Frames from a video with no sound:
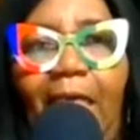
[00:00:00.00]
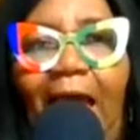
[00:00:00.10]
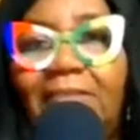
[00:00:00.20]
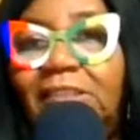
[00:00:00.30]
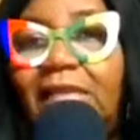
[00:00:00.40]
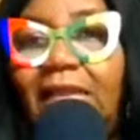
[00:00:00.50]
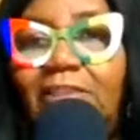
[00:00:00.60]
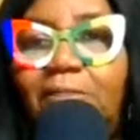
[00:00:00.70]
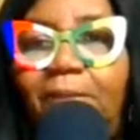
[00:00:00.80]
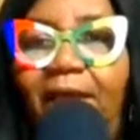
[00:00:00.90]
I say
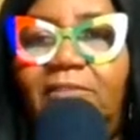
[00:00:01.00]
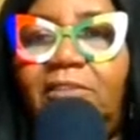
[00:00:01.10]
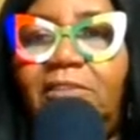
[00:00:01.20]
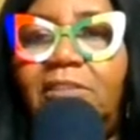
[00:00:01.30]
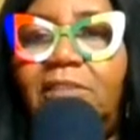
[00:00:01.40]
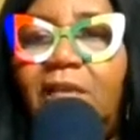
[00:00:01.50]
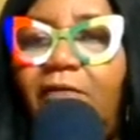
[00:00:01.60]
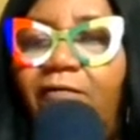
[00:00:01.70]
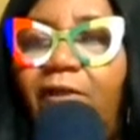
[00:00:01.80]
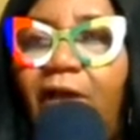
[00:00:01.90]
let you pastor
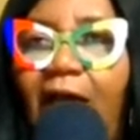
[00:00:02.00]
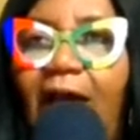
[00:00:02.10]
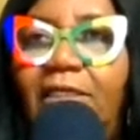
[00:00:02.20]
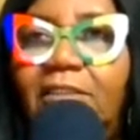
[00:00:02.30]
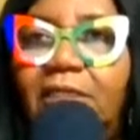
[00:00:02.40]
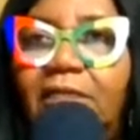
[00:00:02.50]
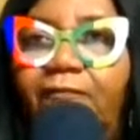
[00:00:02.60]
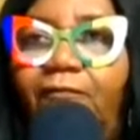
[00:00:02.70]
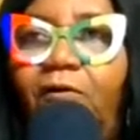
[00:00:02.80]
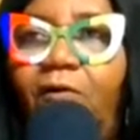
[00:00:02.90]
yourself, honestly,
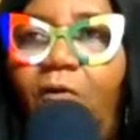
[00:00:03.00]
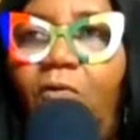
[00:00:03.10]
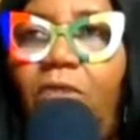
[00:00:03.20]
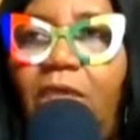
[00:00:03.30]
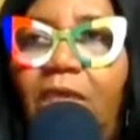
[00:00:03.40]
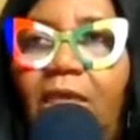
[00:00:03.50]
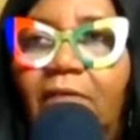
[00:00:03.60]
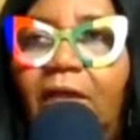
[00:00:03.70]
for a whole year.